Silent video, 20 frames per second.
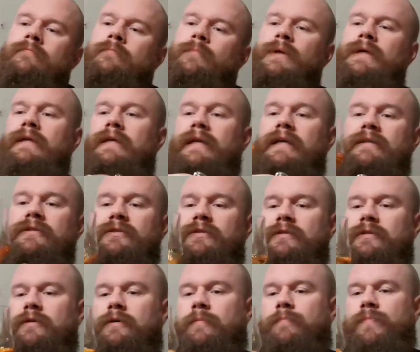But
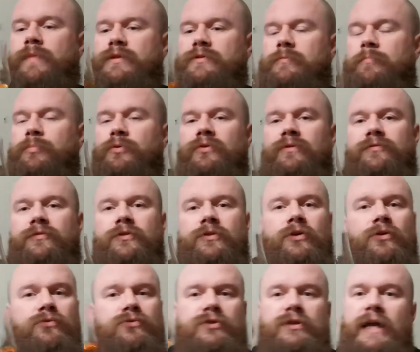it's a beautiful
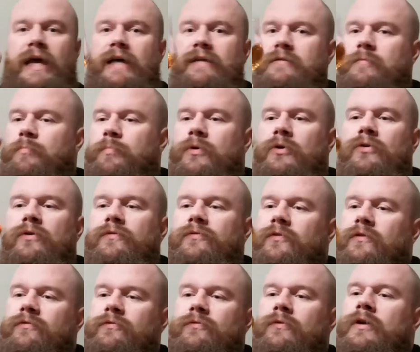nose. It has
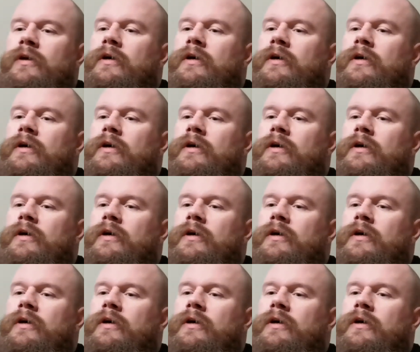beautiful